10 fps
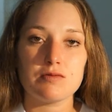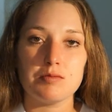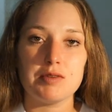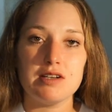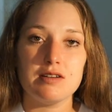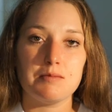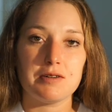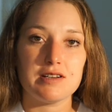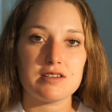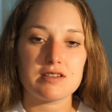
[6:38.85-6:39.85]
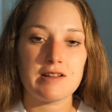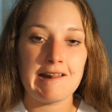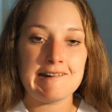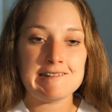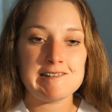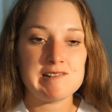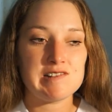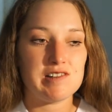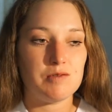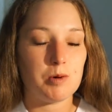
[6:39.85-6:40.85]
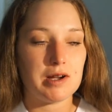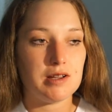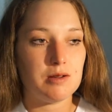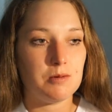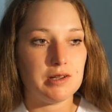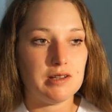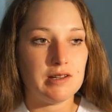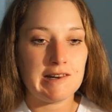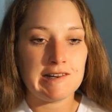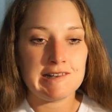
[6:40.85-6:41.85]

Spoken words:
for being depressed, the way we,